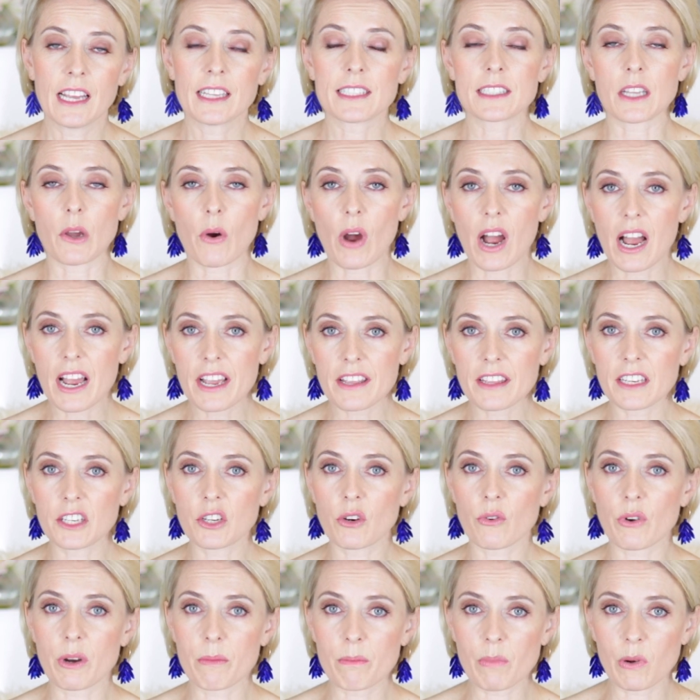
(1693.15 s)
So either
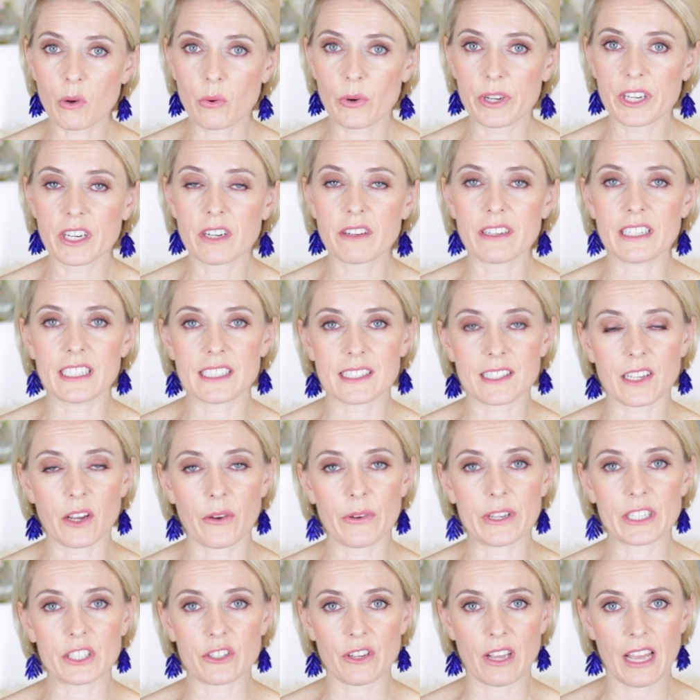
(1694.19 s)
your employer is
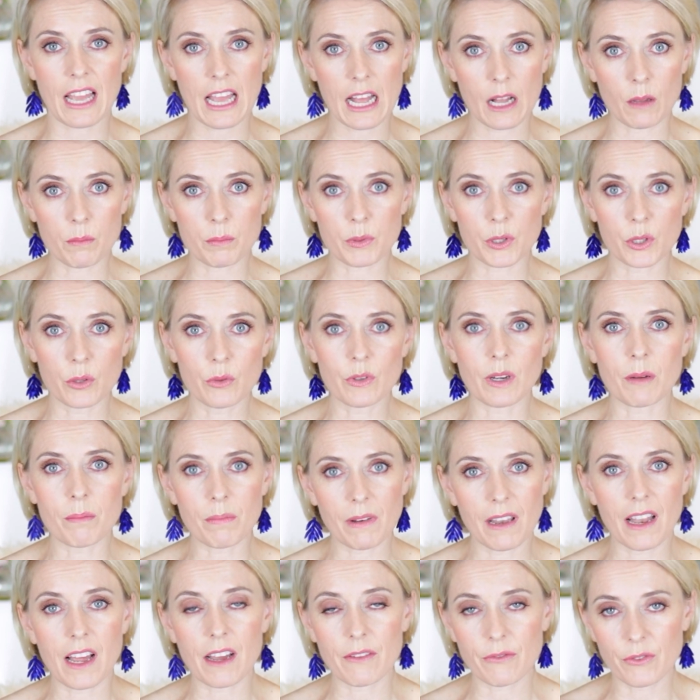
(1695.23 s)
going to help you
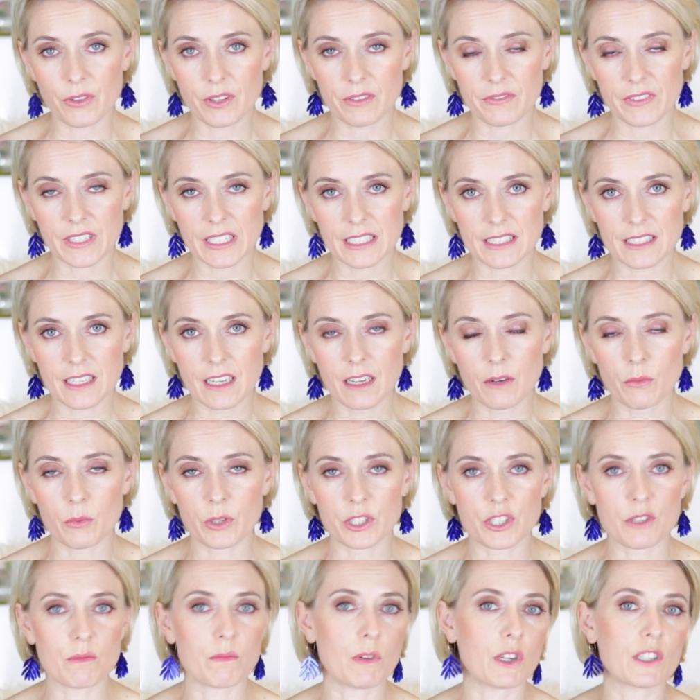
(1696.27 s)
apply for the visa,
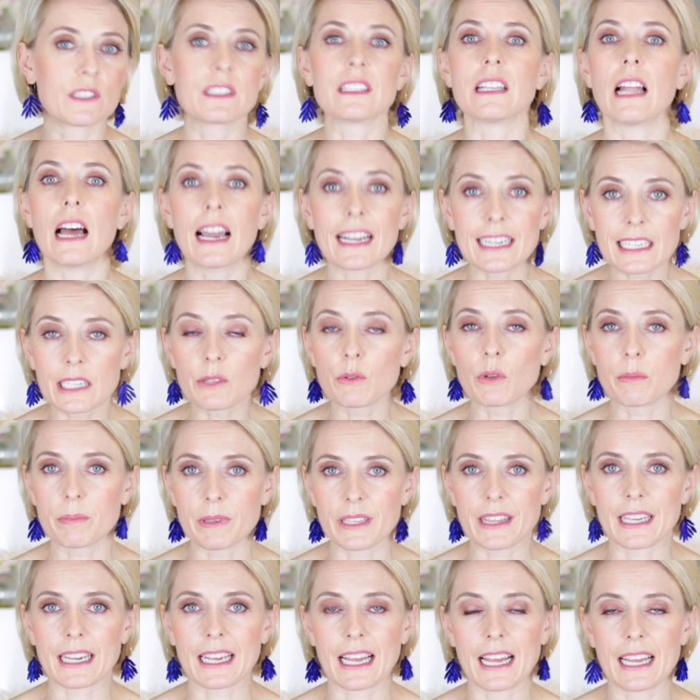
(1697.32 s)
which most likely will
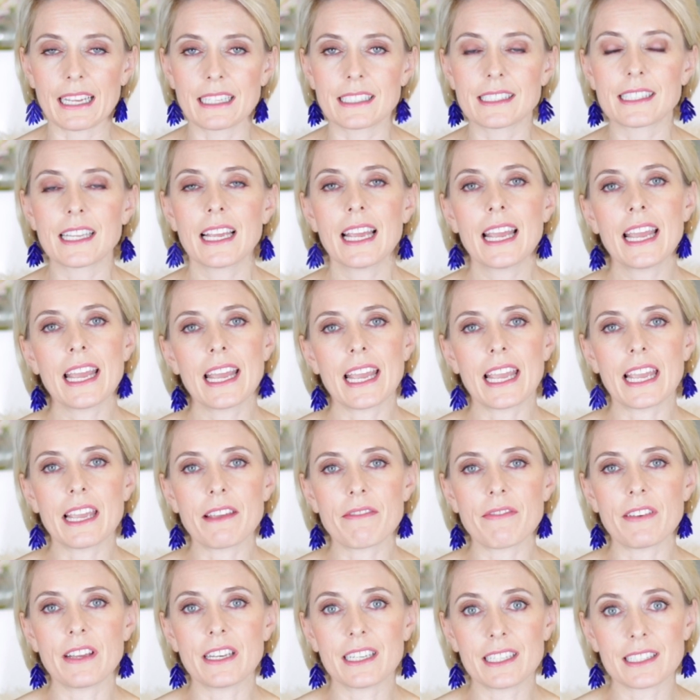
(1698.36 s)
be the case
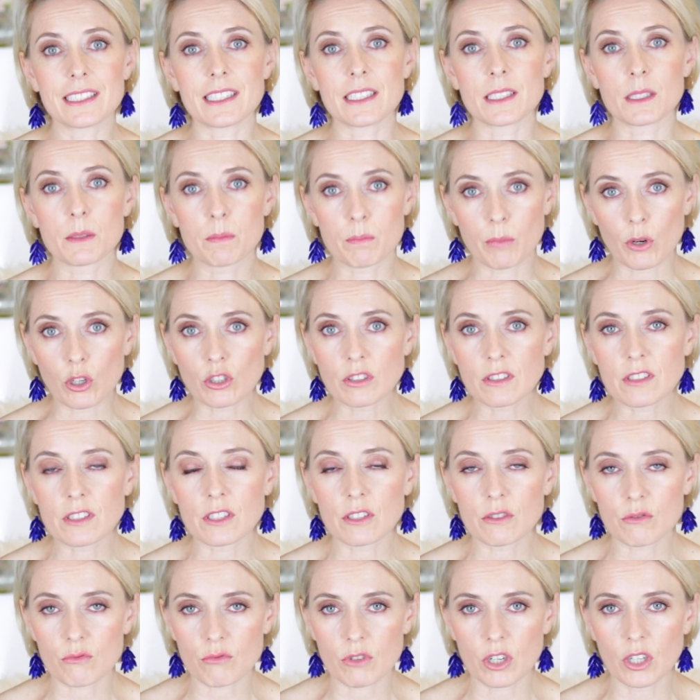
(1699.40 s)
if it is a
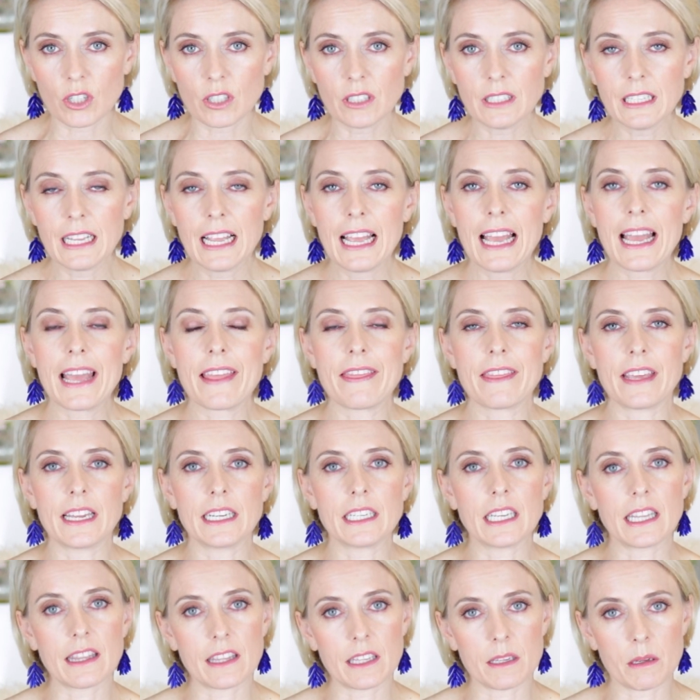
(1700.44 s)
sponsored role.
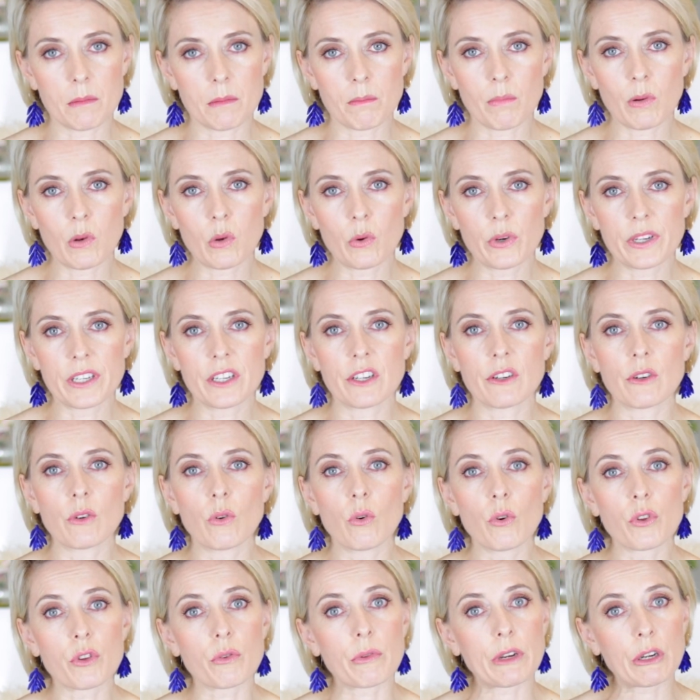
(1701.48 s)
Then the employer
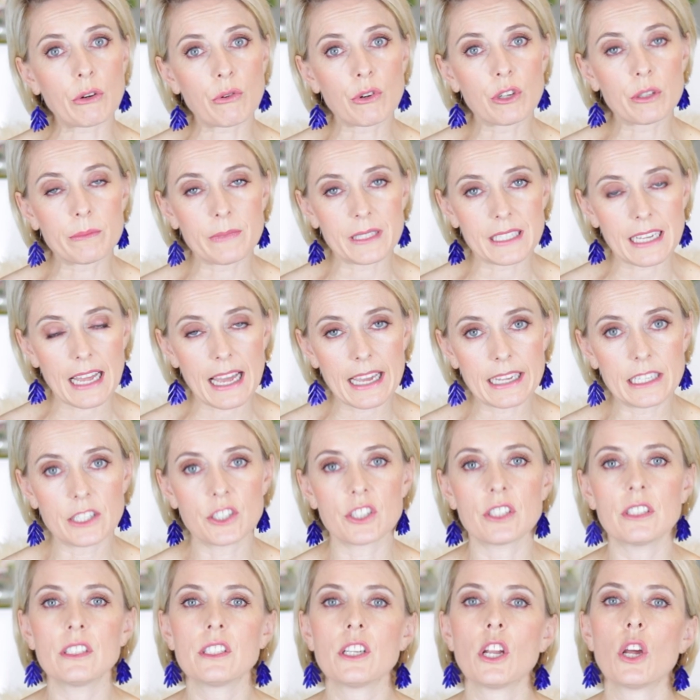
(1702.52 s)
or the recruitment
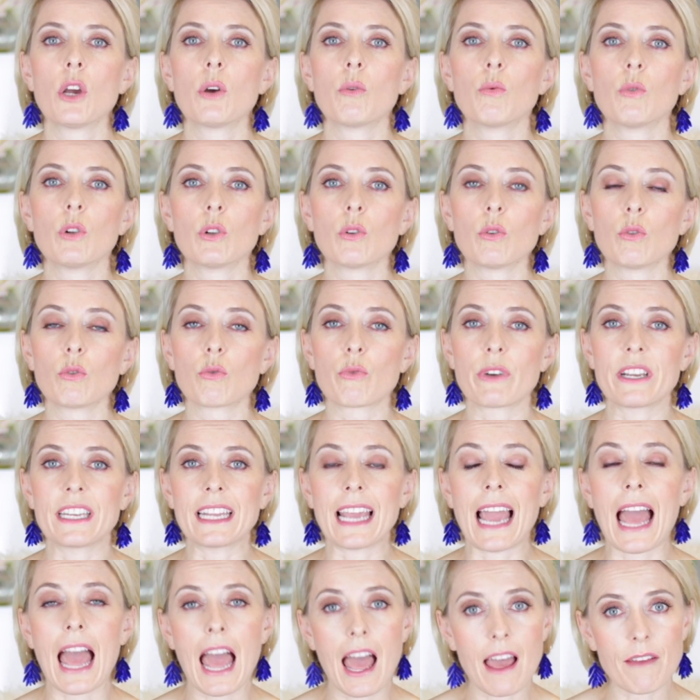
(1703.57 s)
agent will already
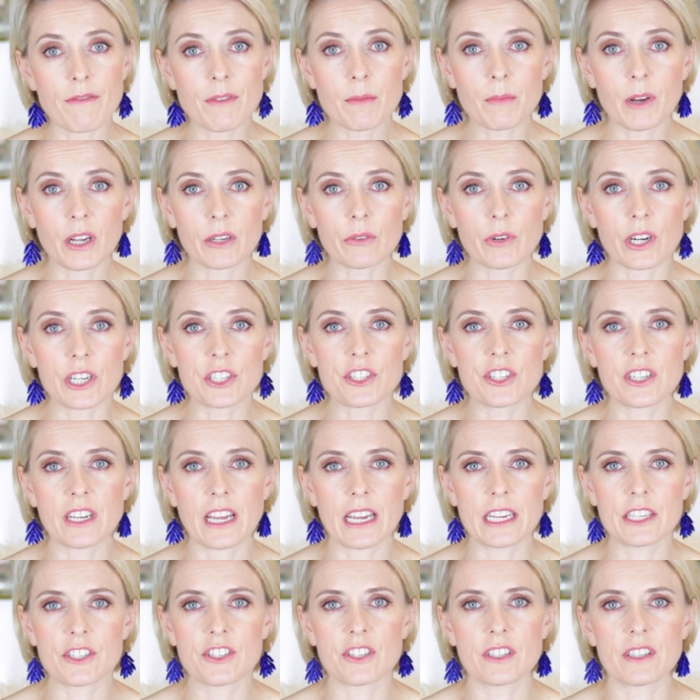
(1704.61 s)
have a migration
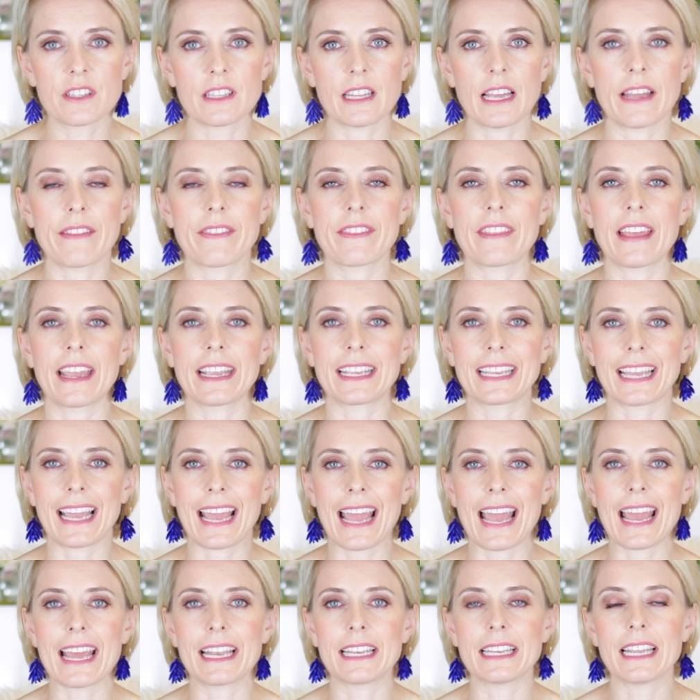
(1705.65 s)
agent that they
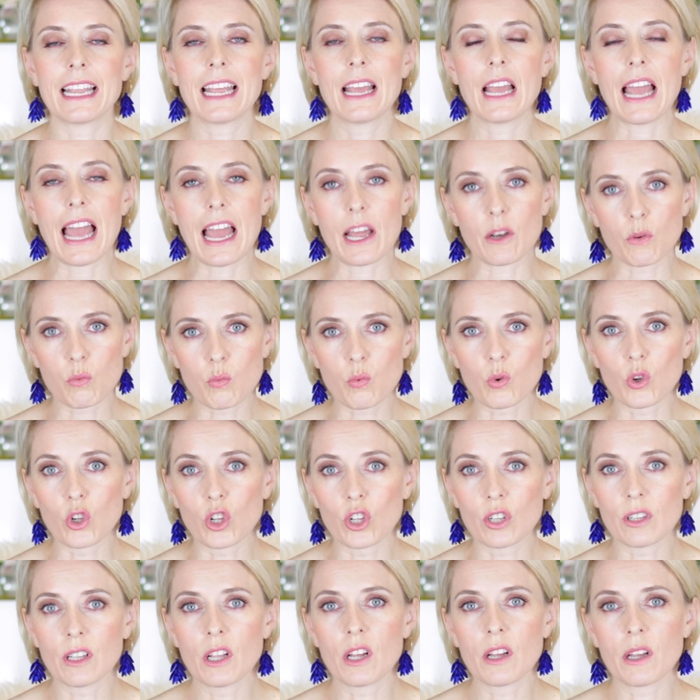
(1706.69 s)
can and
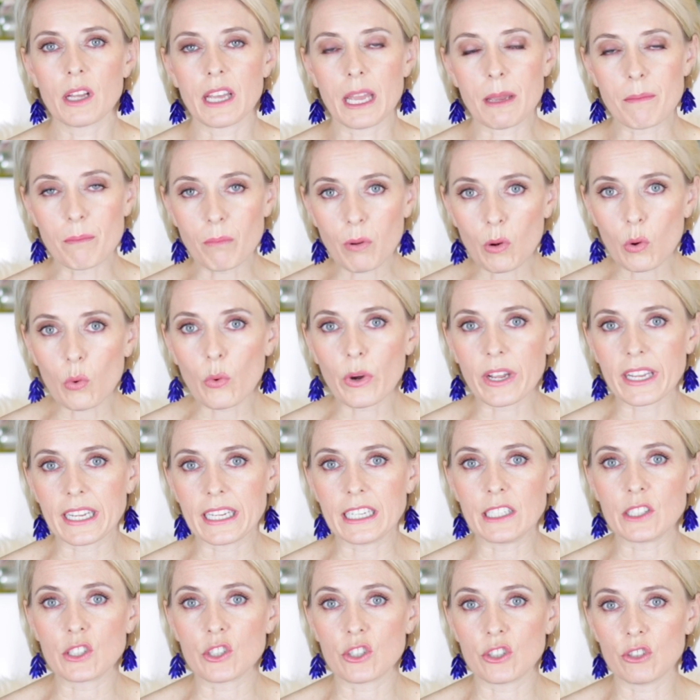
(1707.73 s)
will employ
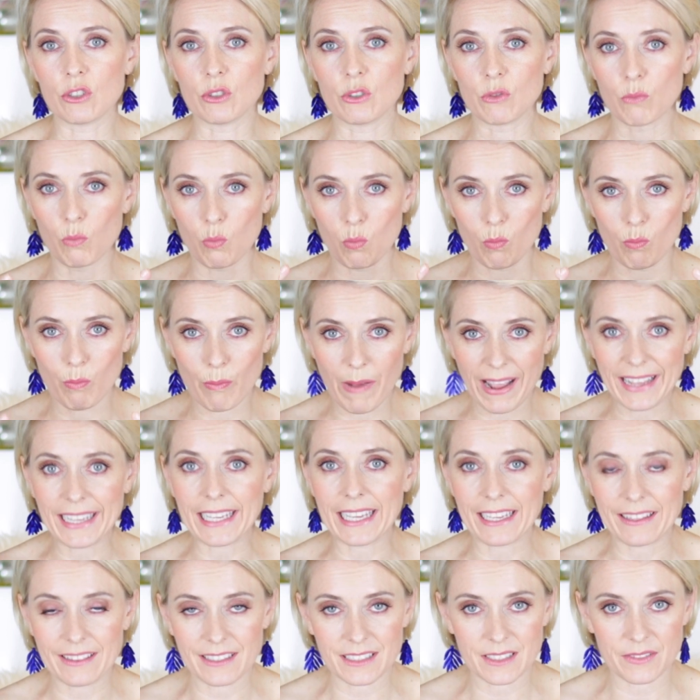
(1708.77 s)
into
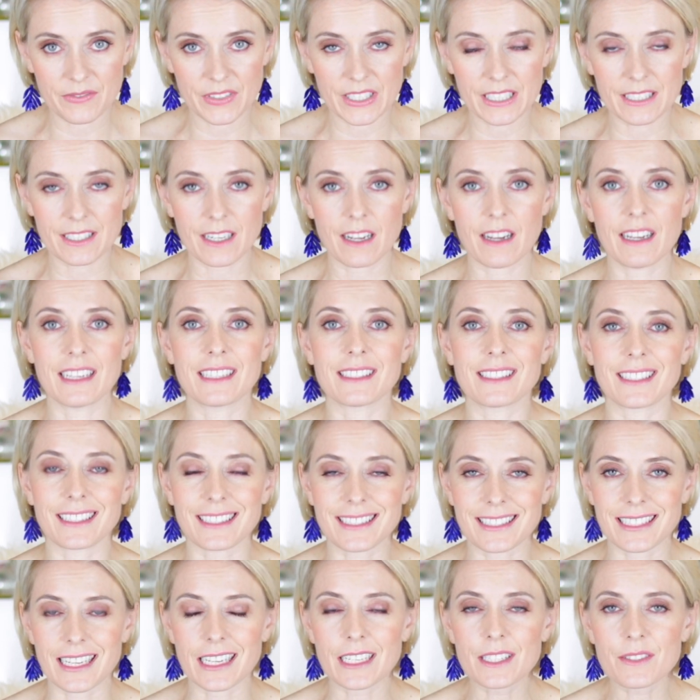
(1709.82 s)
making this visa a
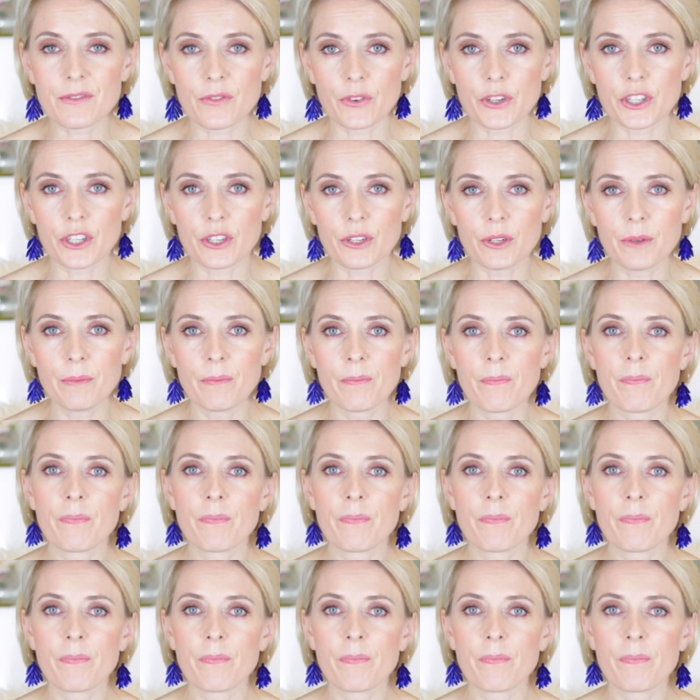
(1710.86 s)
success for you.